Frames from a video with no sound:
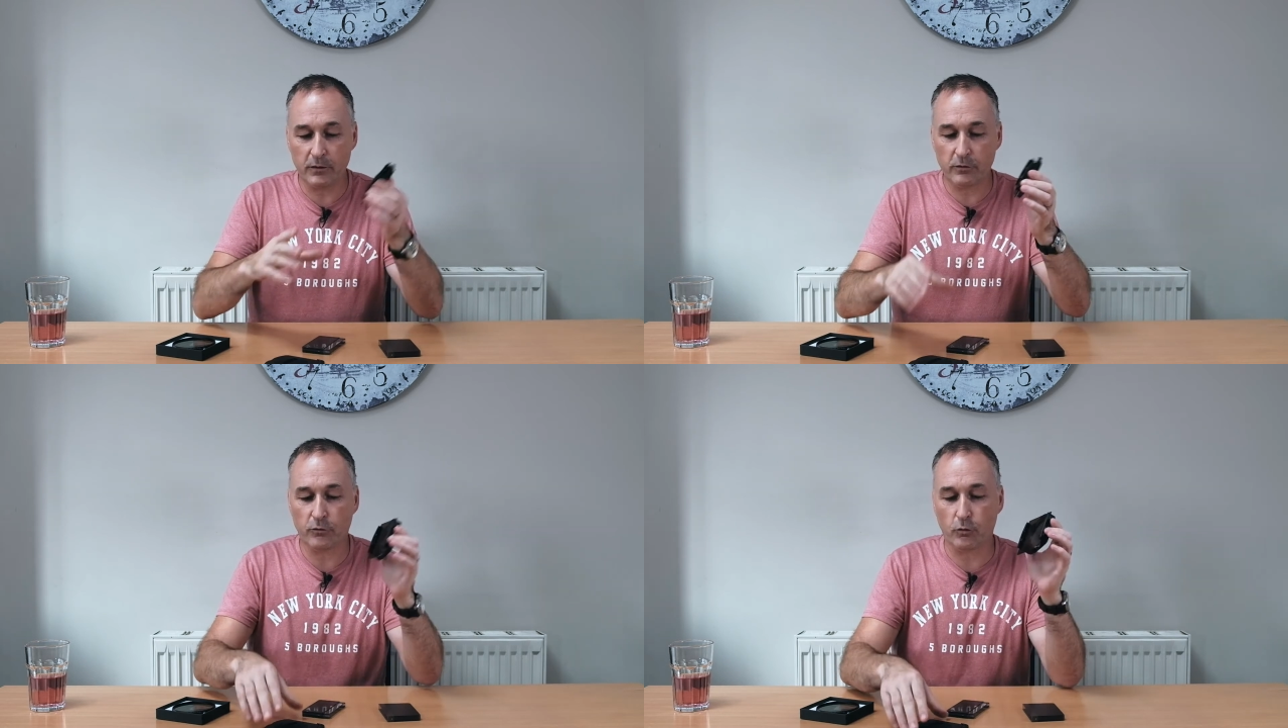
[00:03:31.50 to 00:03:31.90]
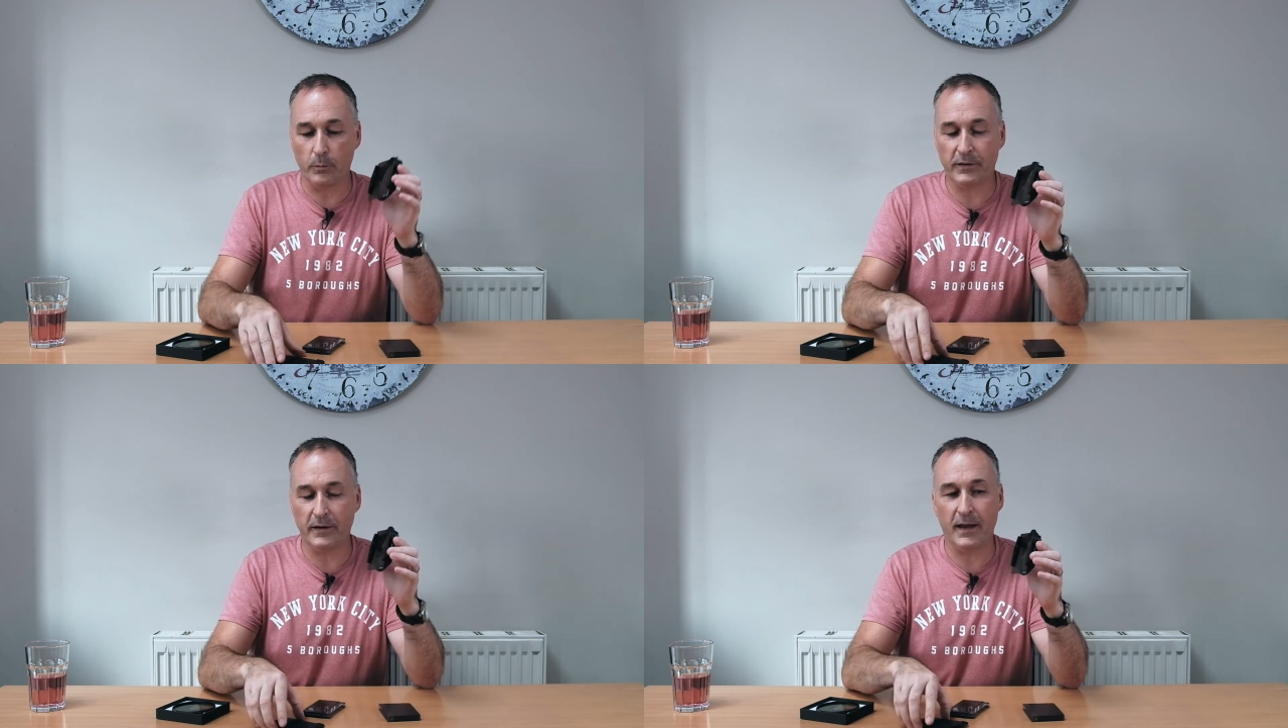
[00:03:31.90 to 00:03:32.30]
so that just
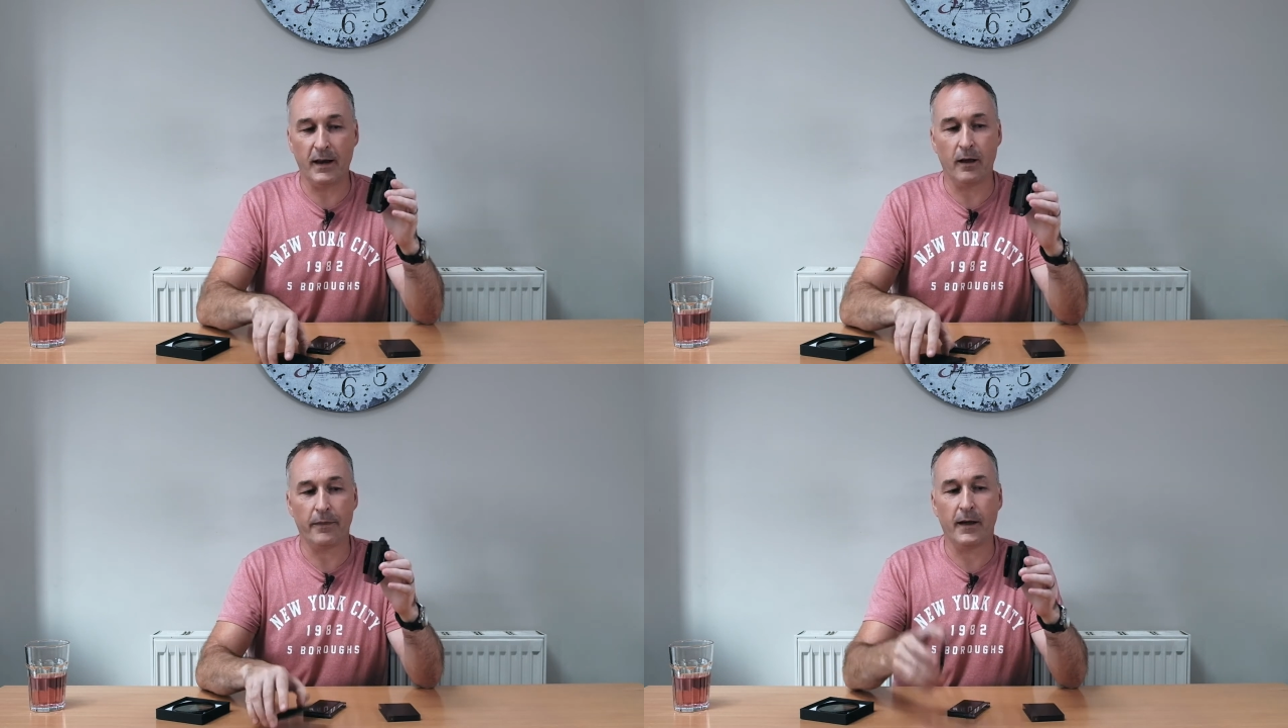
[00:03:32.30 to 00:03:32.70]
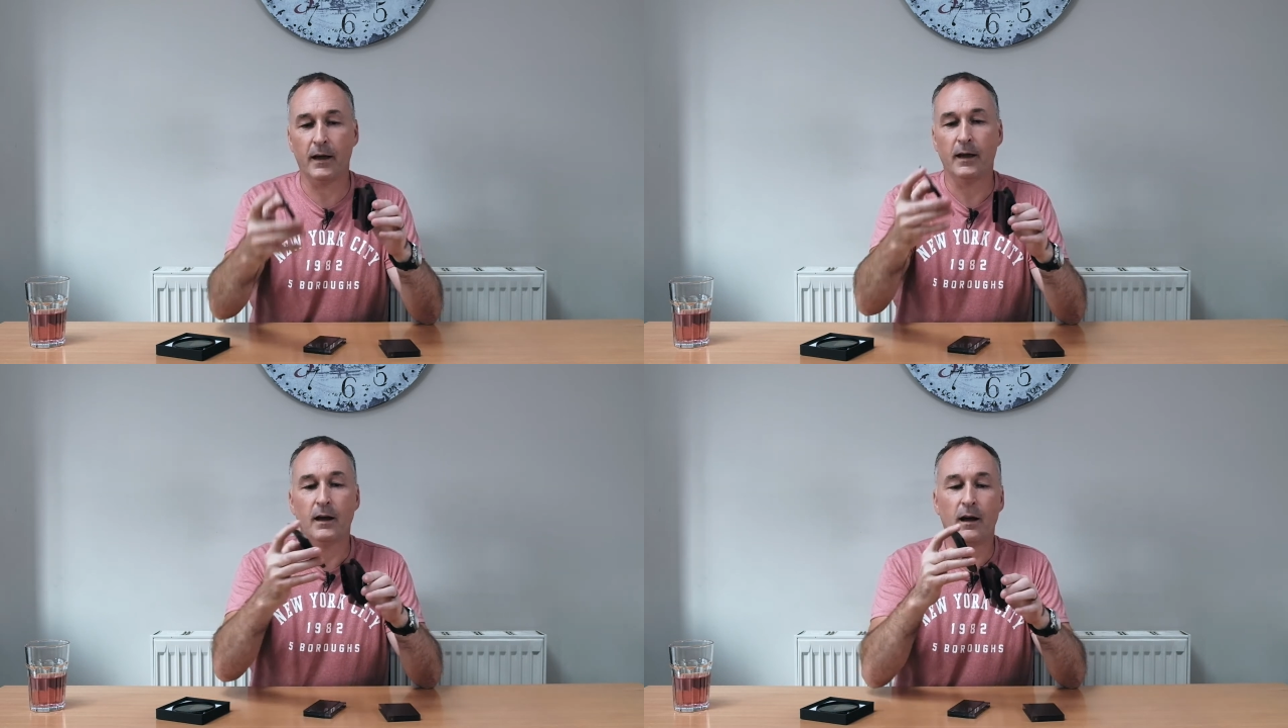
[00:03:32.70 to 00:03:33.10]
drops in there like
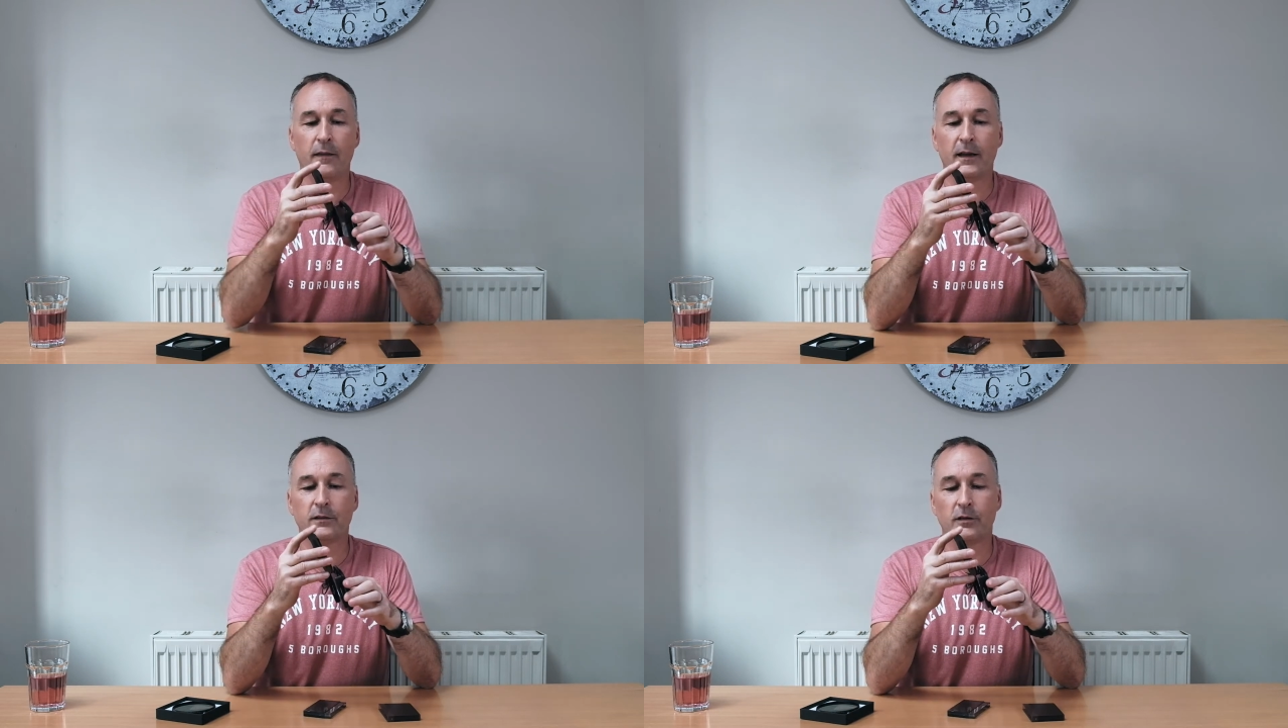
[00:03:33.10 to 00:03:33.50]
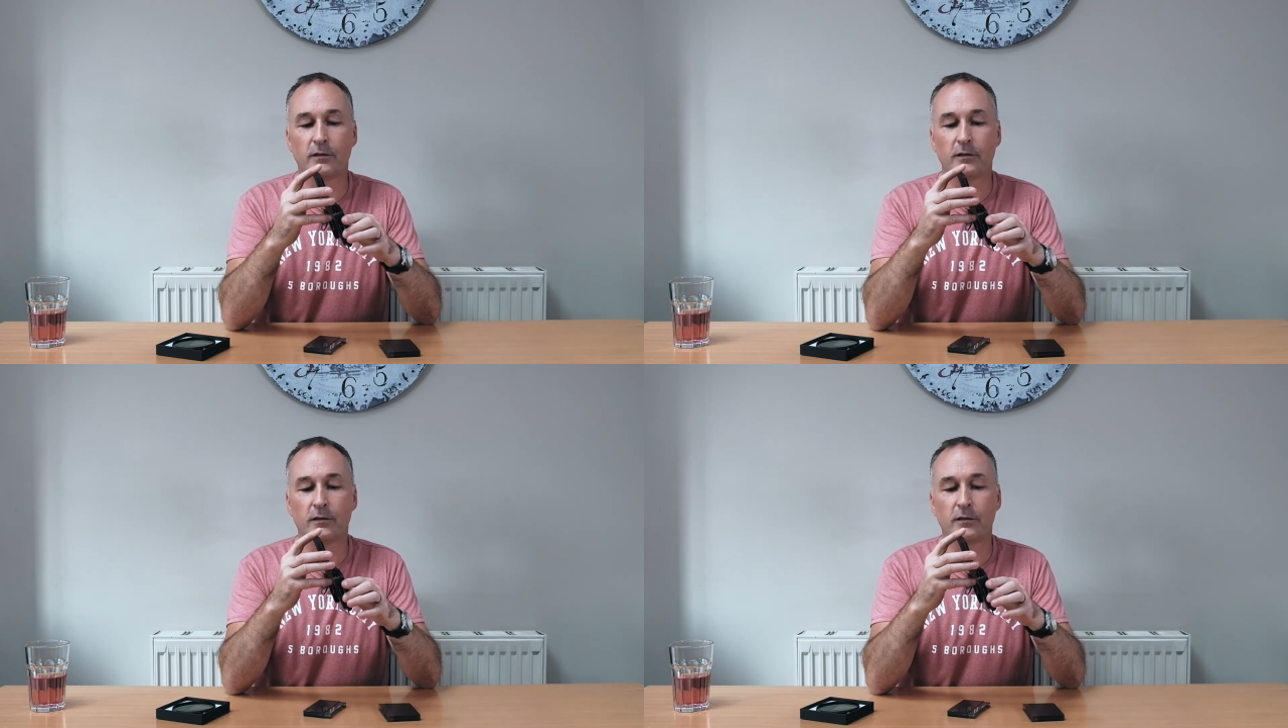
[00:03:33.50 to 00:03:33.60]
that, and that's